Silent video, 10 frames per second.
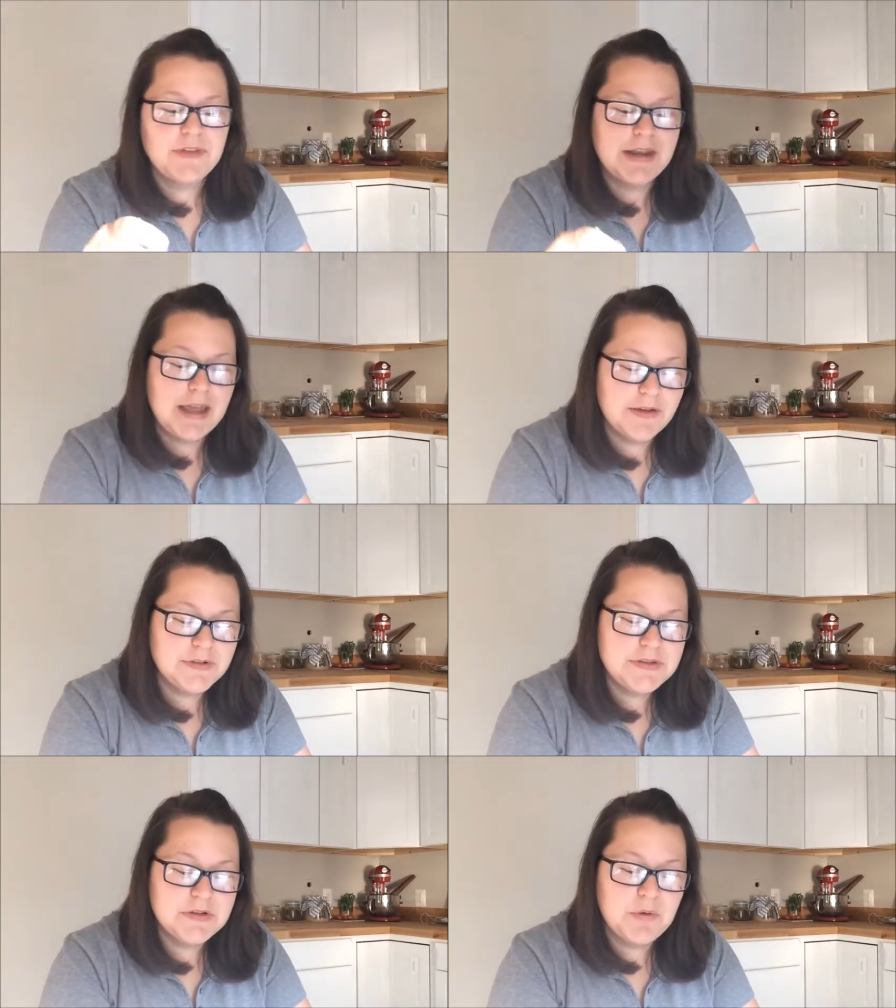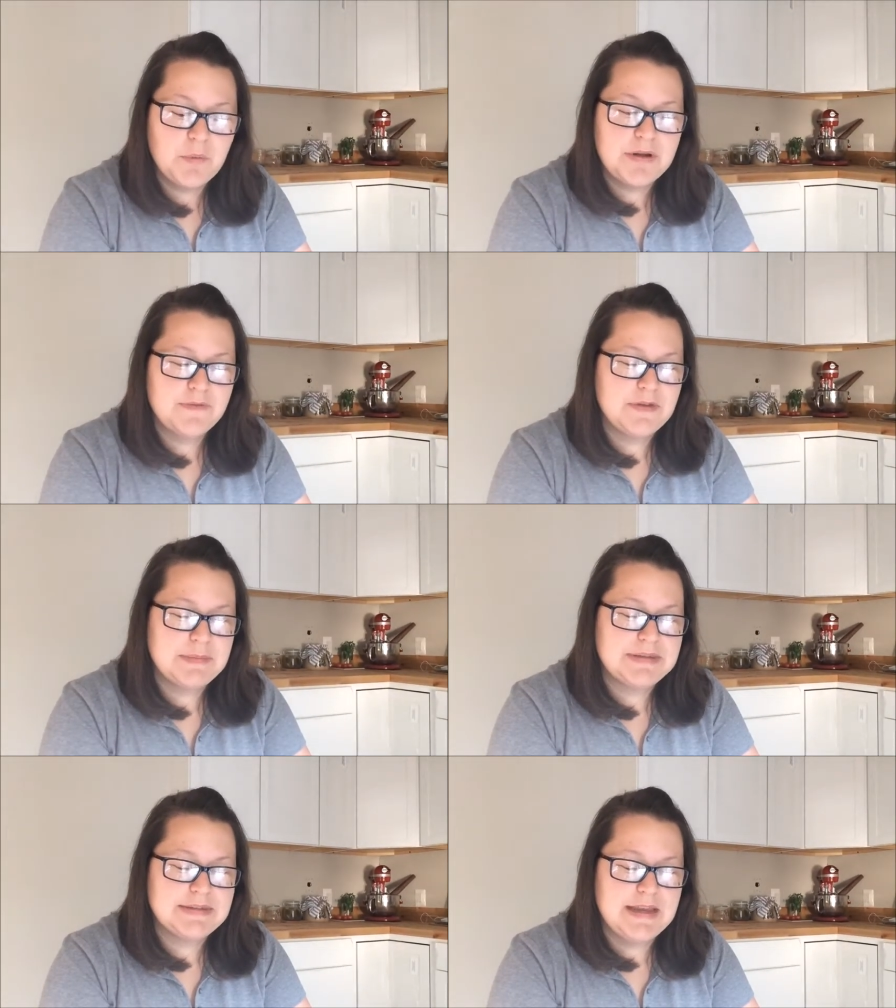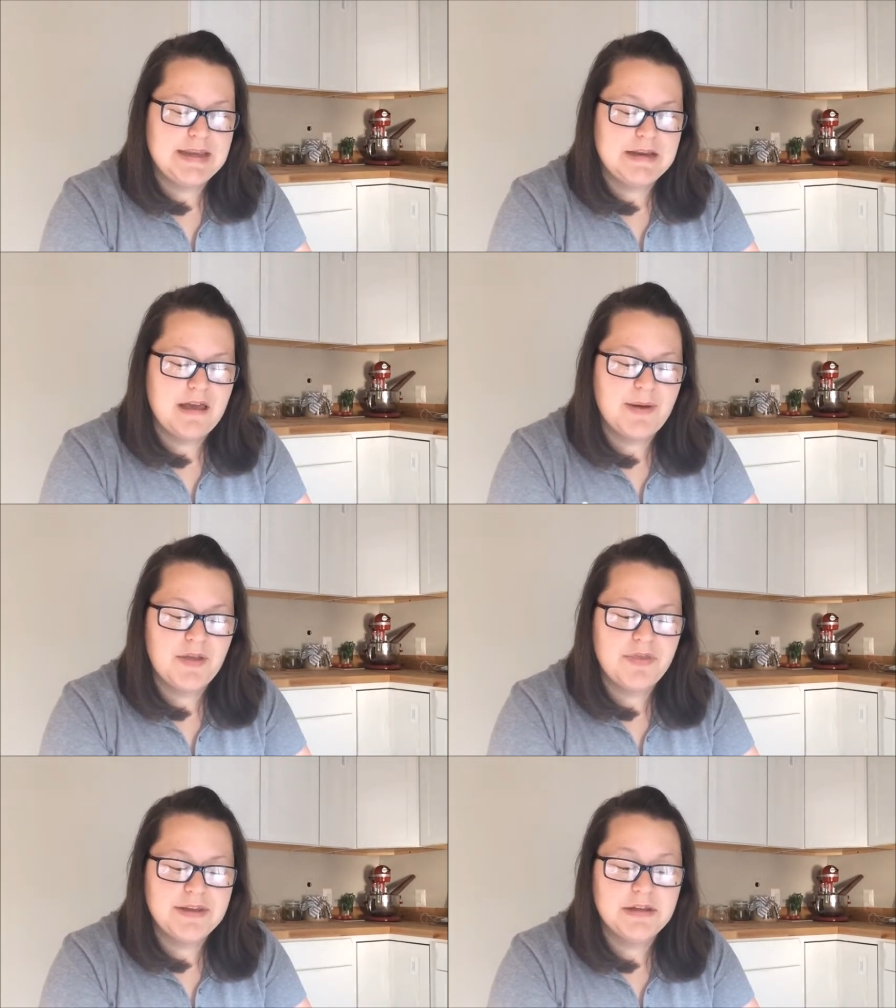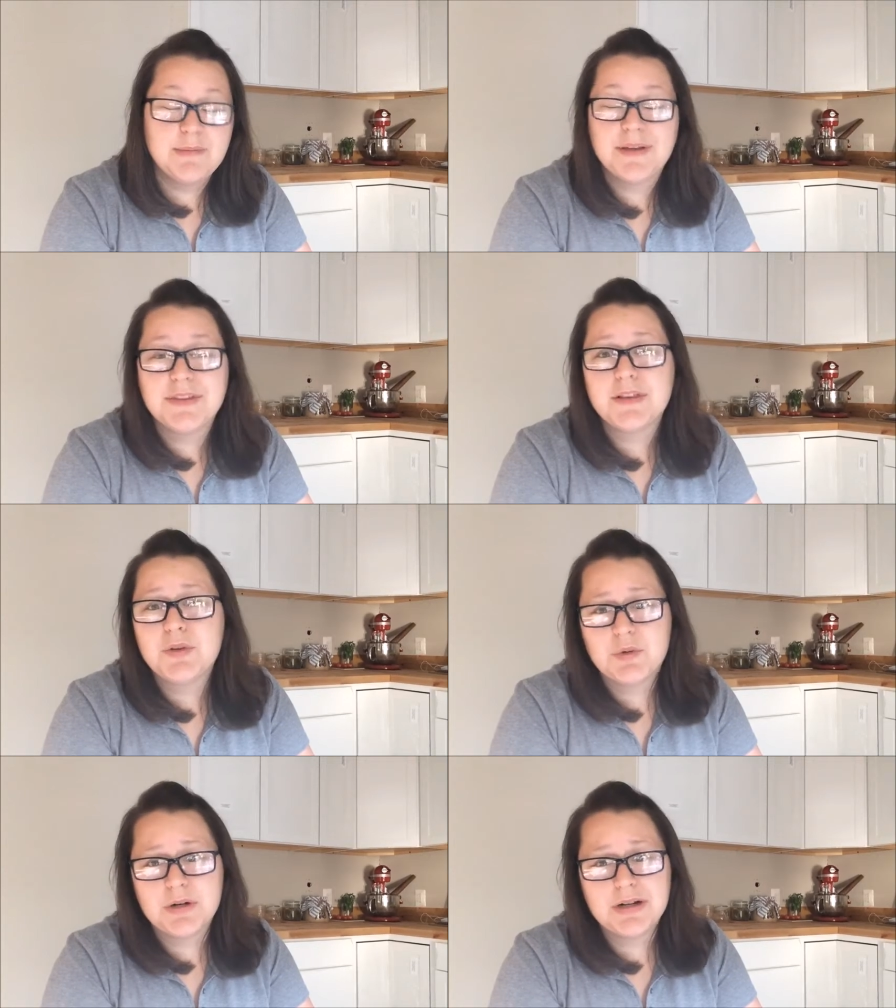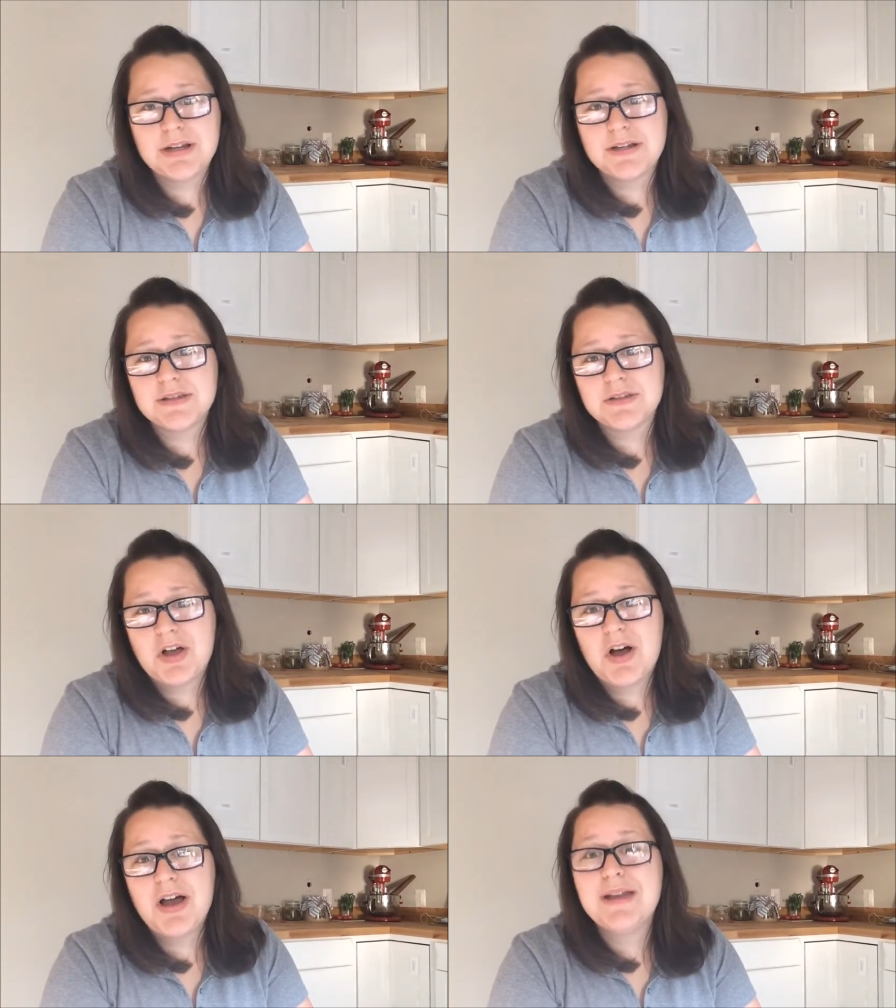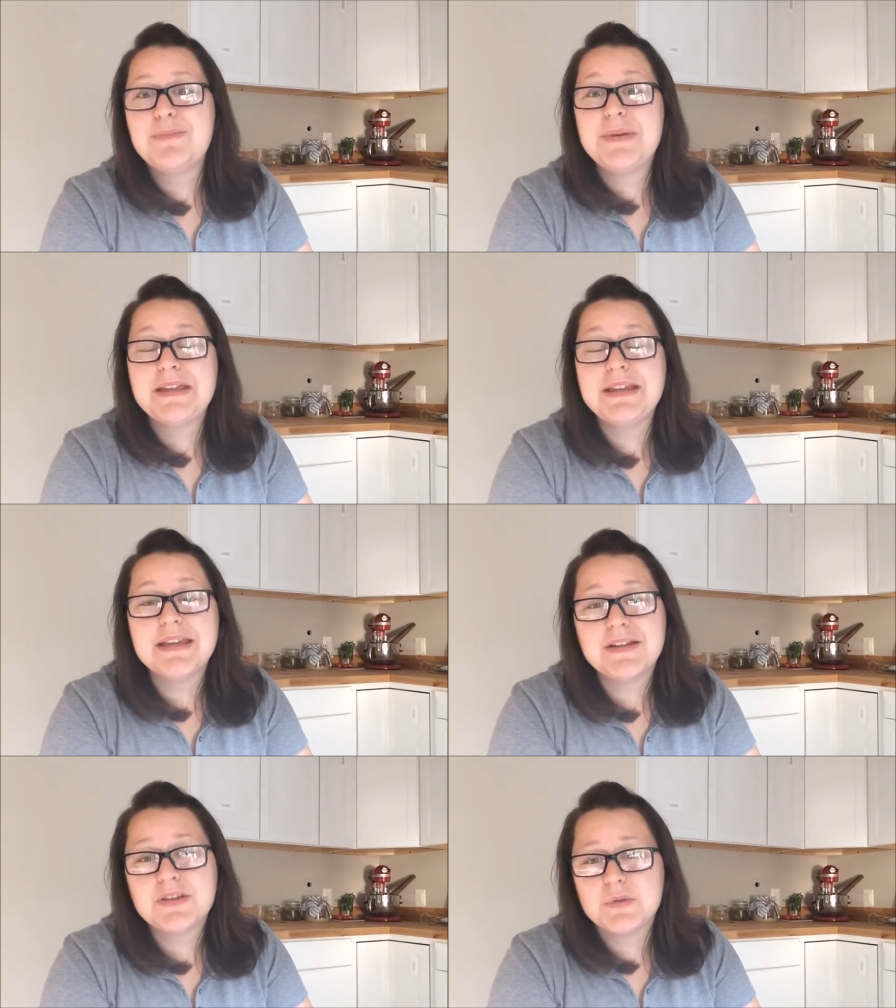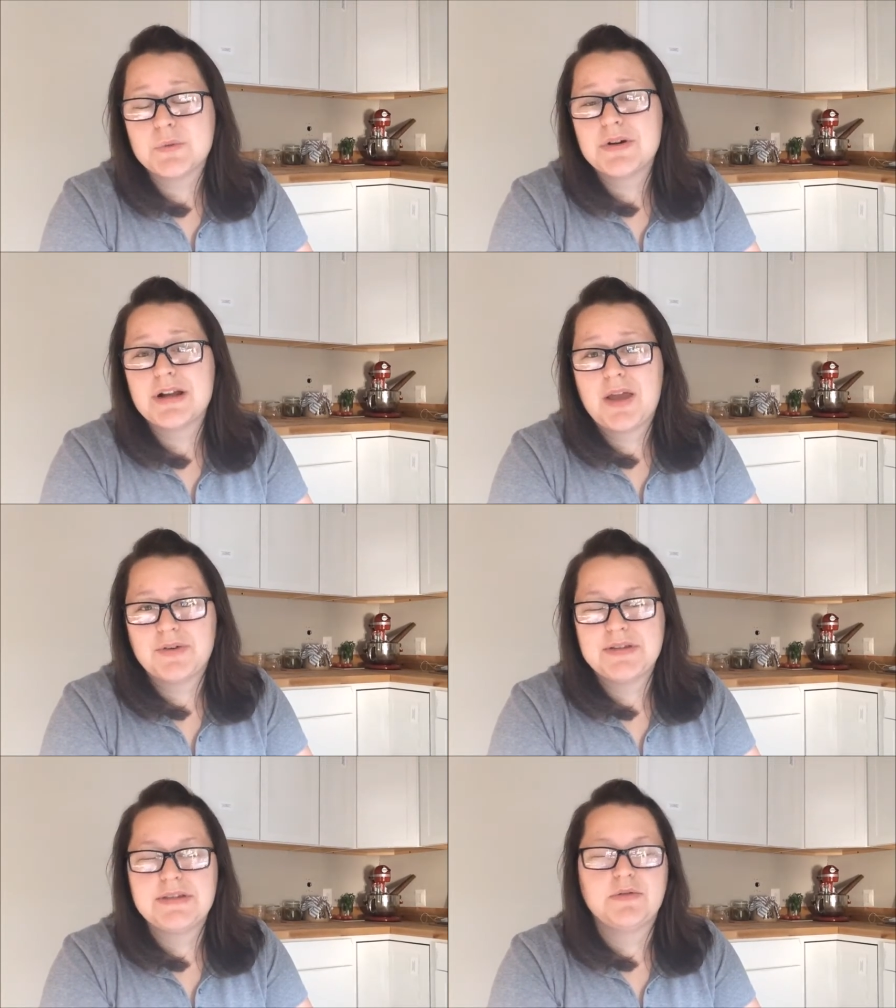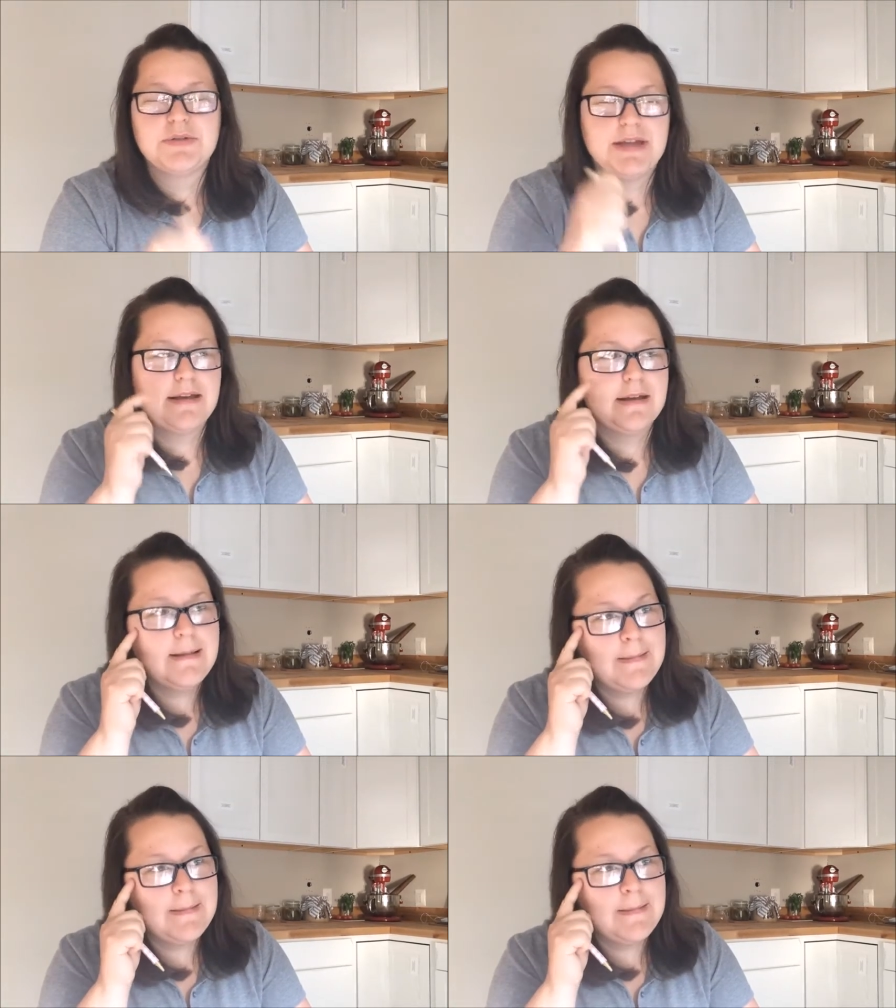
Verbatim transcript: And every single one of them is saying about thinking about the Lord and His law and being in His Word every single day.